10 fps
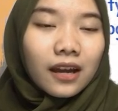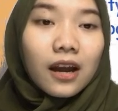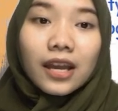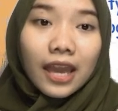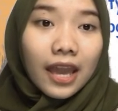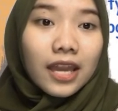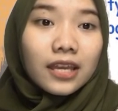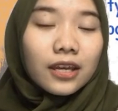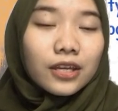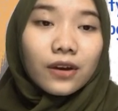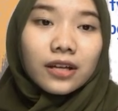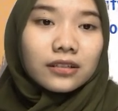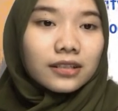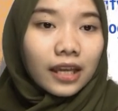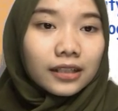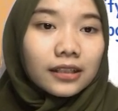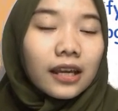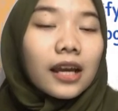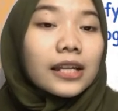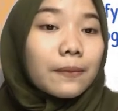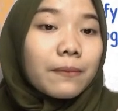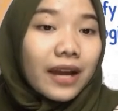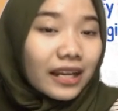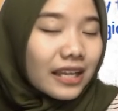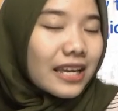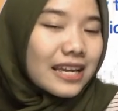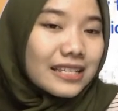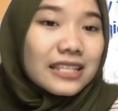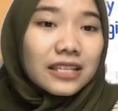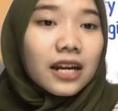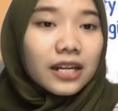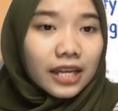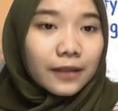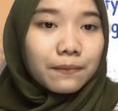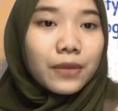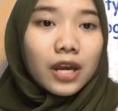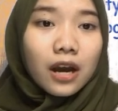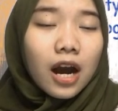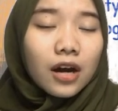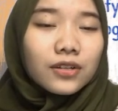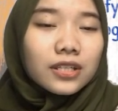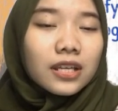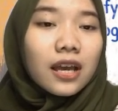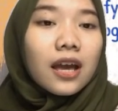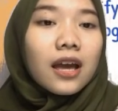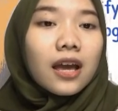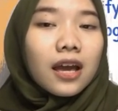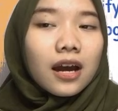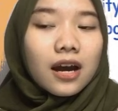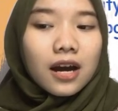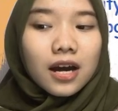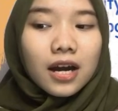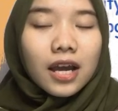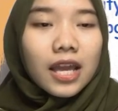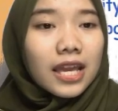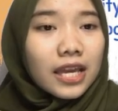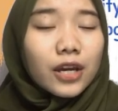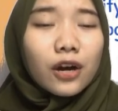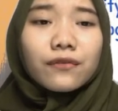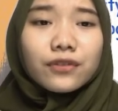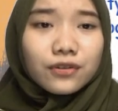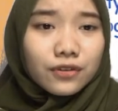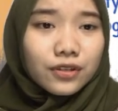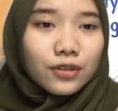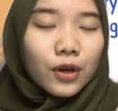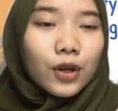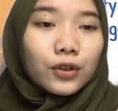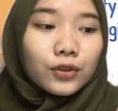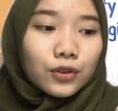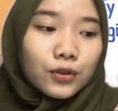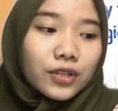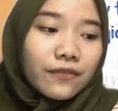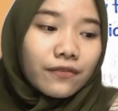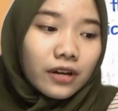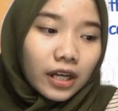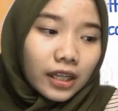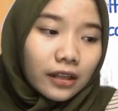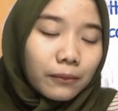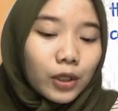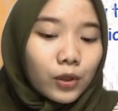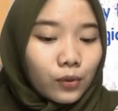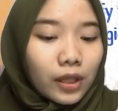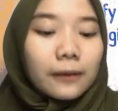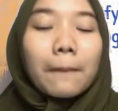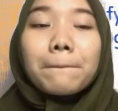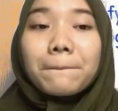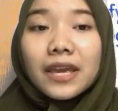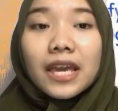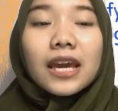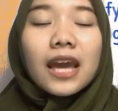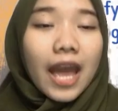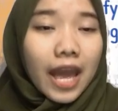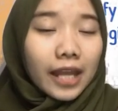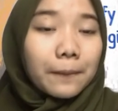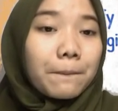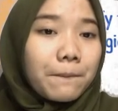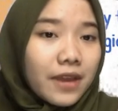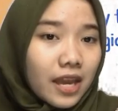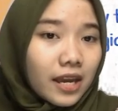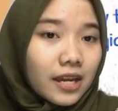Okay, you understand? The Ben is the target because he confused two different between pig and big.